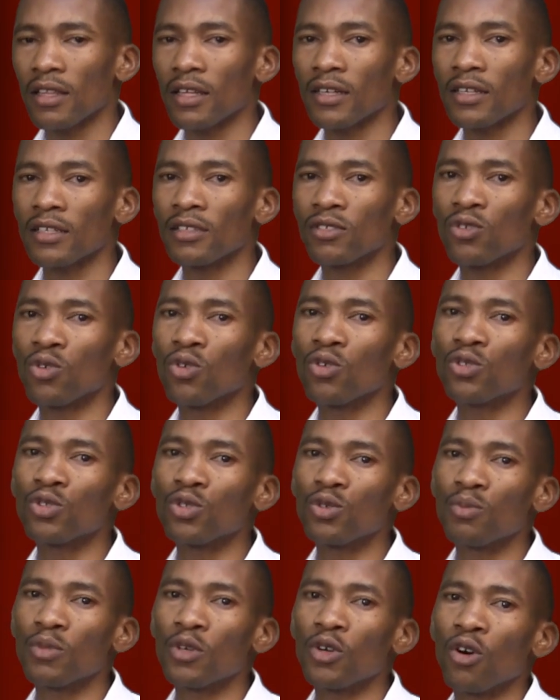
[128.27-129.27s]
that is going
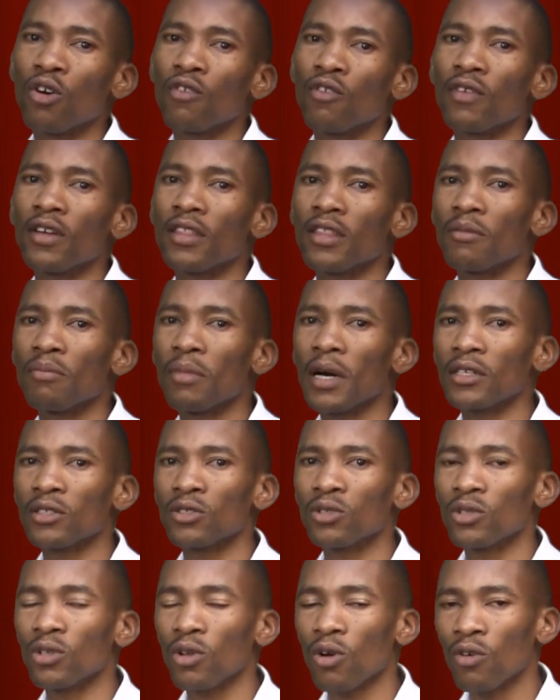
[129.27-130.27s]
to be over the
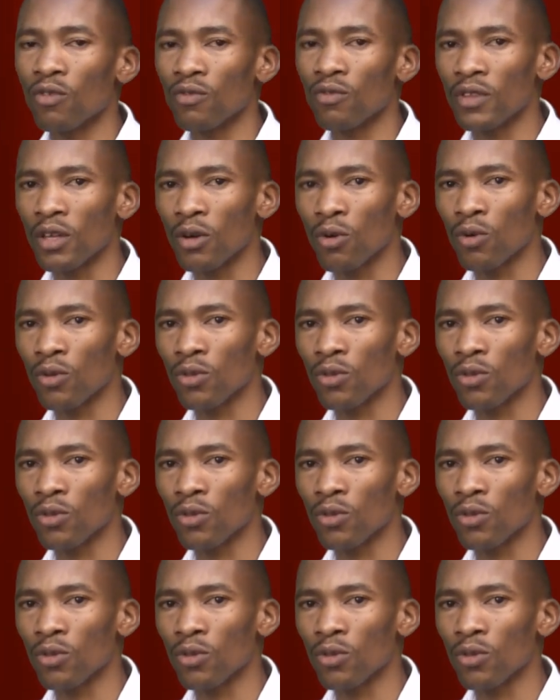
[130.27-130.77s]
battle of the